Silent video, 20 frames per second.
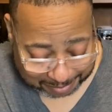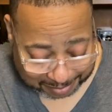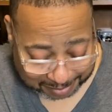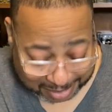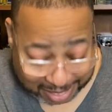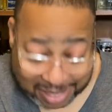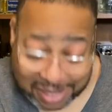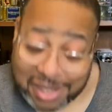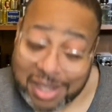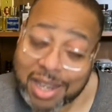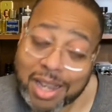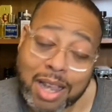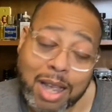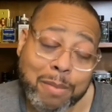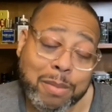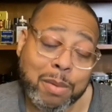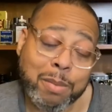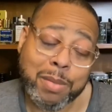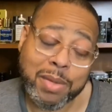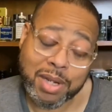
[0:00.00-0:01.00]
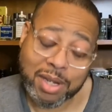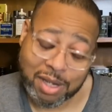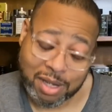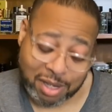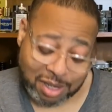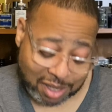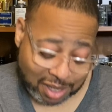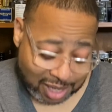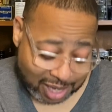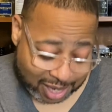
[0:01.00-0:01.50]
It's a compliment
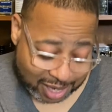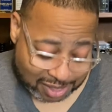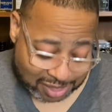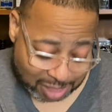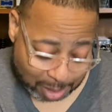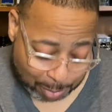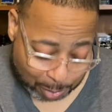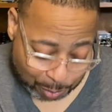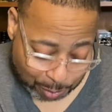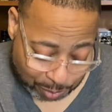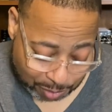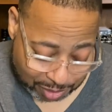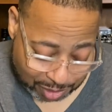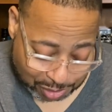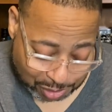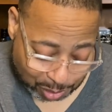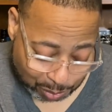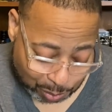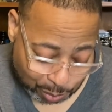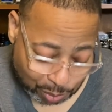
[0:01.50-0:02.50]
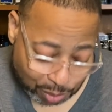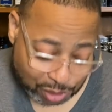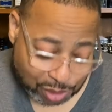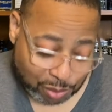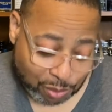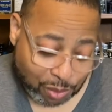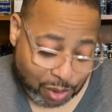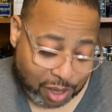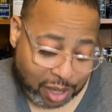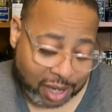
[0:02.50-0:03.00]
getter. The last time I wore this, I wore it to
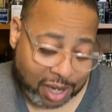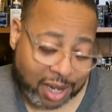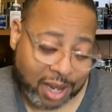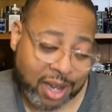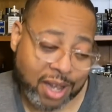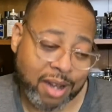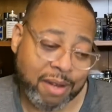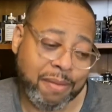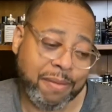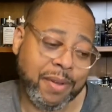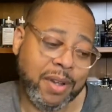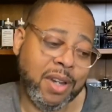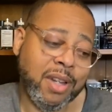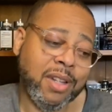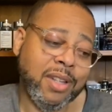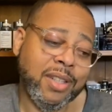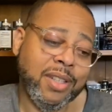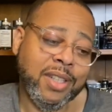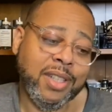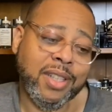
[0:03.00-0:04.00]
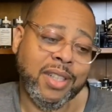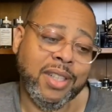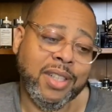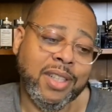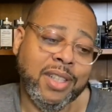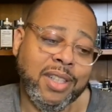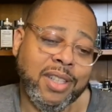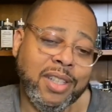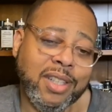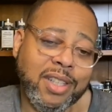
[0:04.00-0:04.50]
work, and I had a fella,
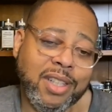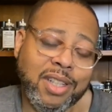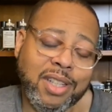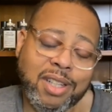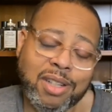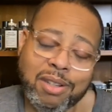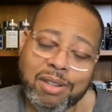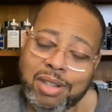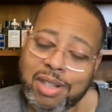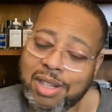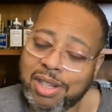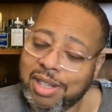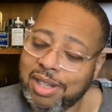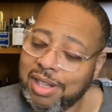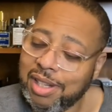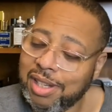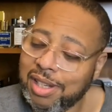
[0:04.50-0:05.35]
you know, he